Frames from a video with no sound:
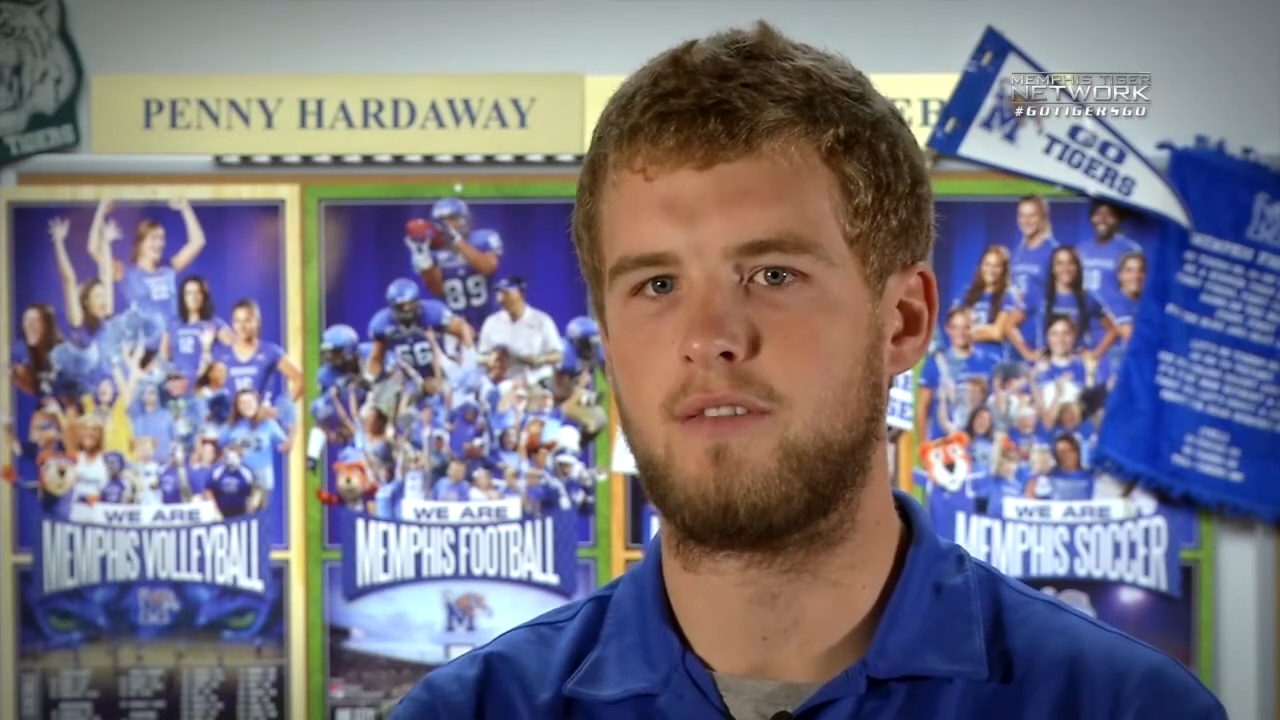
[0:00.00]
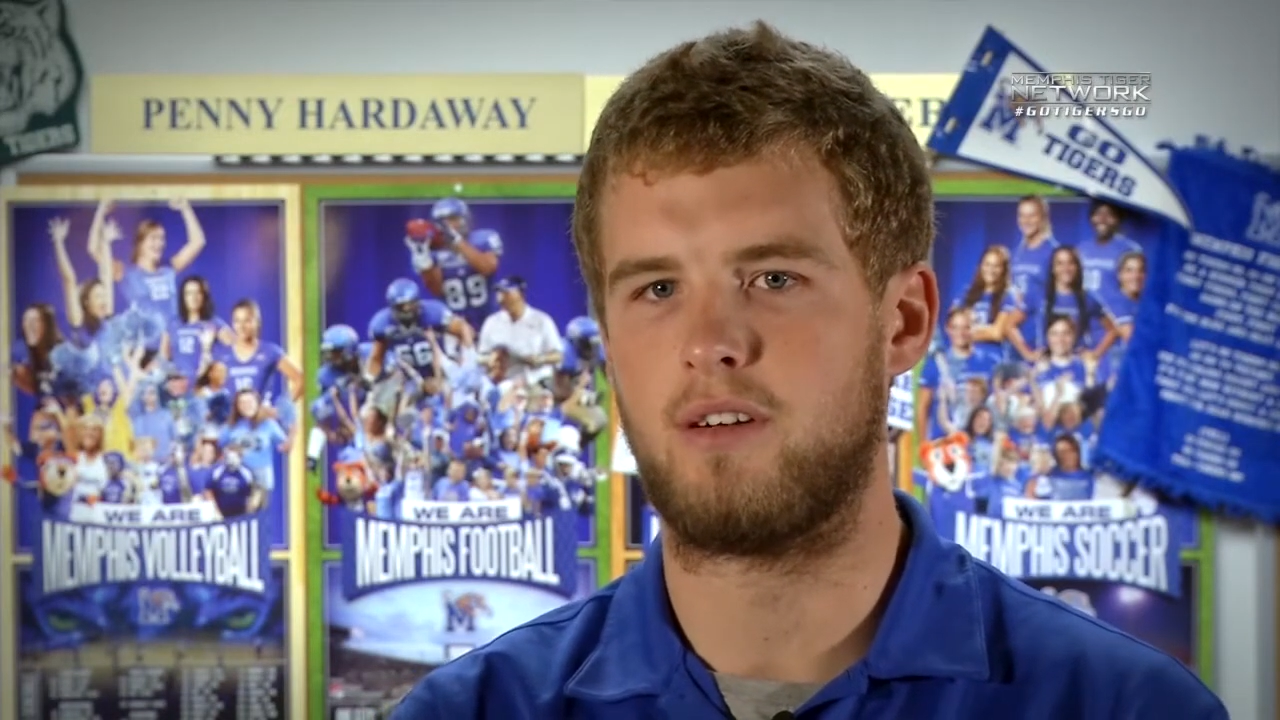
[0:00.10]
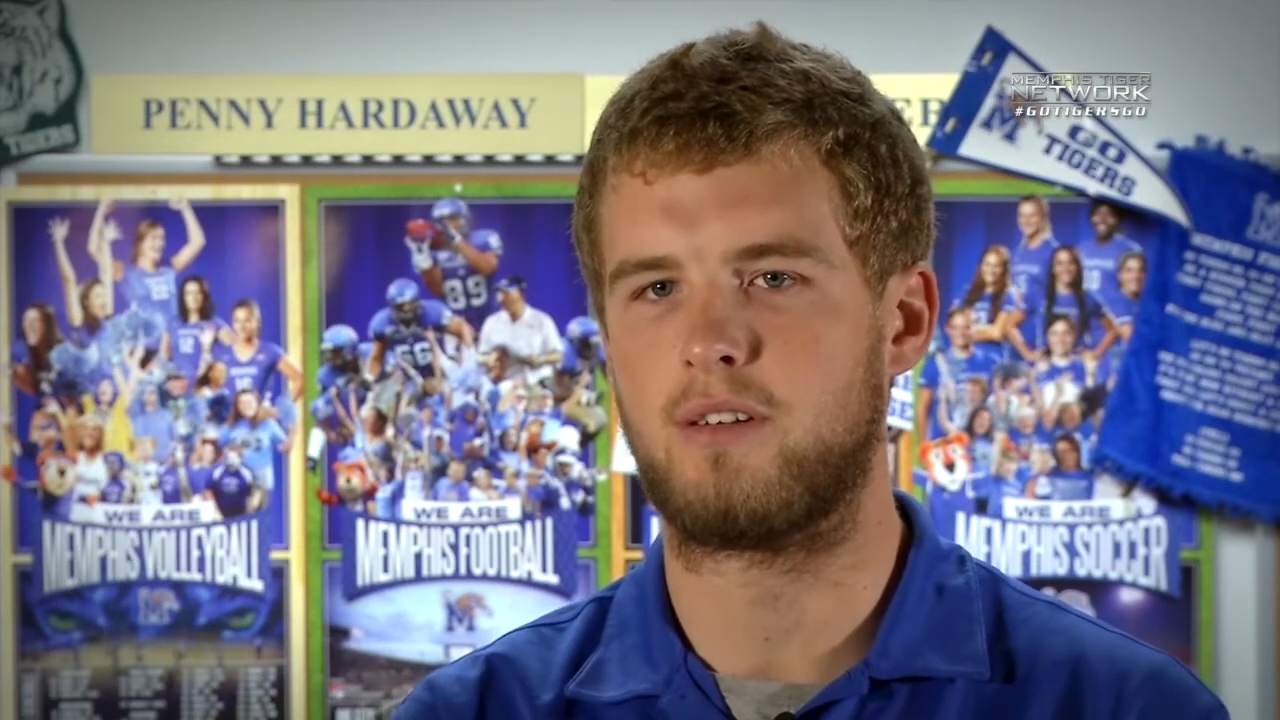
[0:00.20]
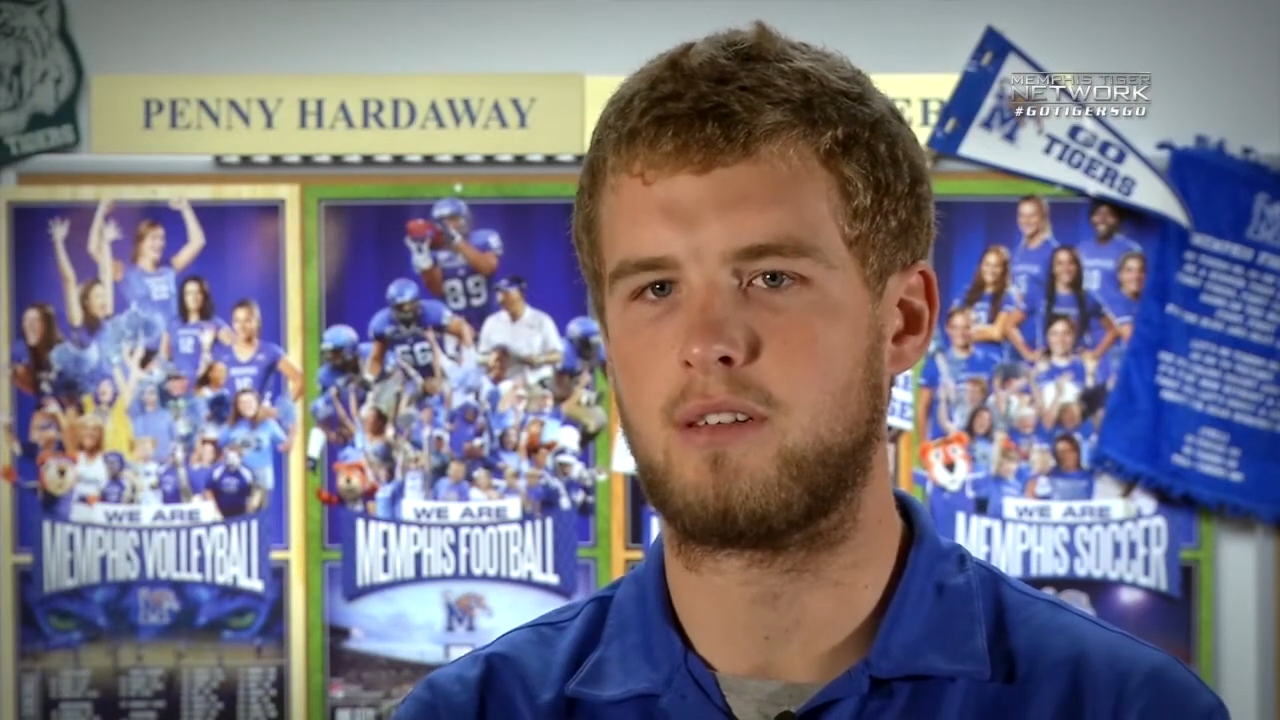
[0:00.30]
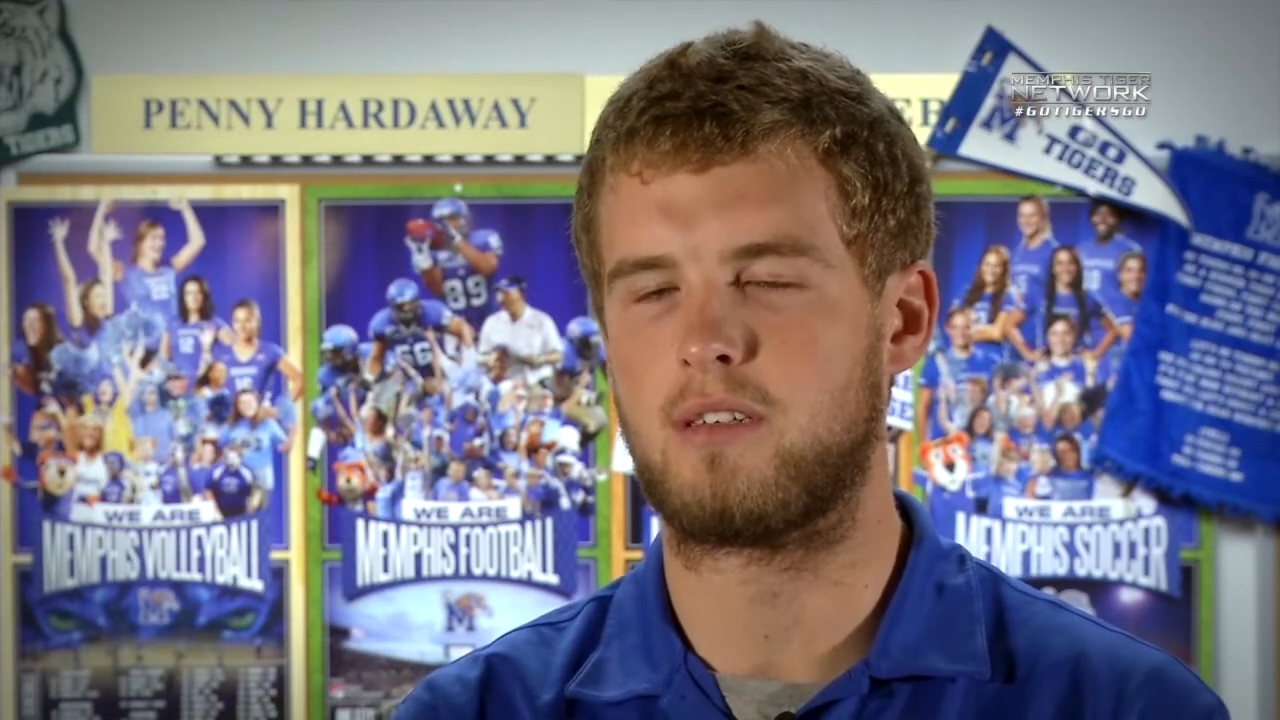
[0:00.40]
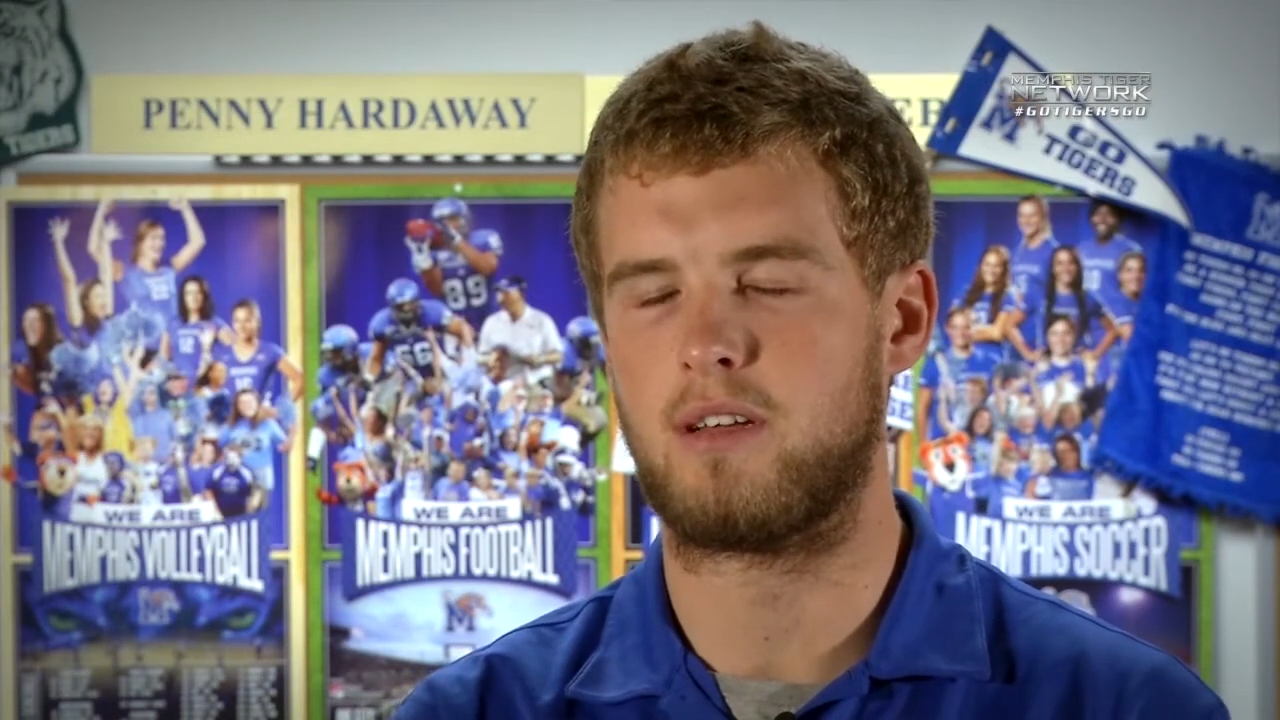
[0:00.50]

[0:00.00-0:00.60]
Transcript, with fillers: focused.